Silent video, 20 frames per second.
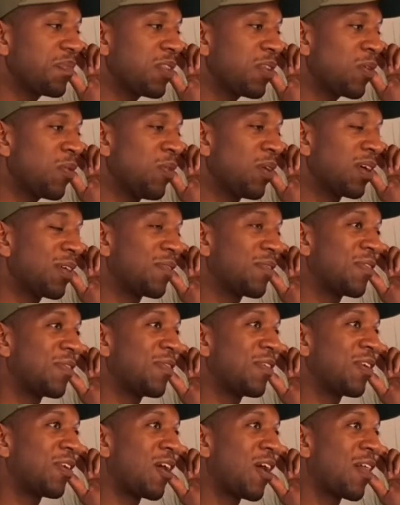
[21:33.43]
we can
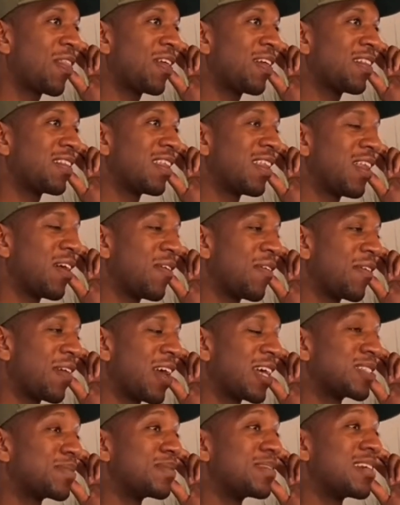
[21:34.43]
fulfill all the level of
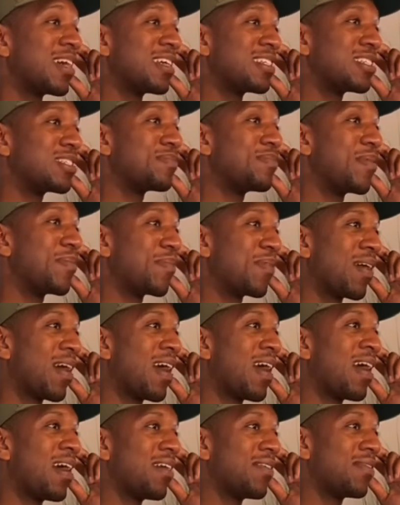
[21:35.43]
expectations people
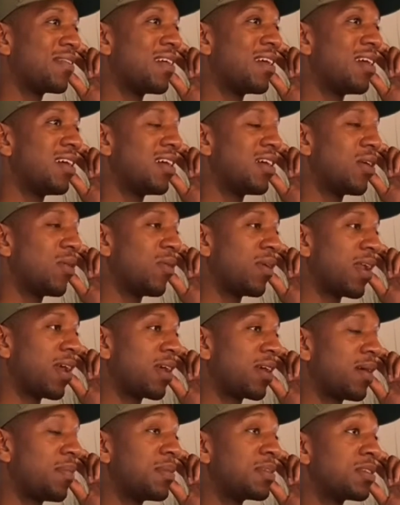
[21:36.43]
have when they
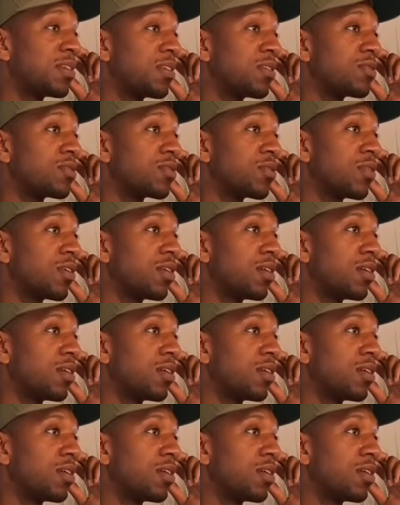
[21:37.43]
come into the store.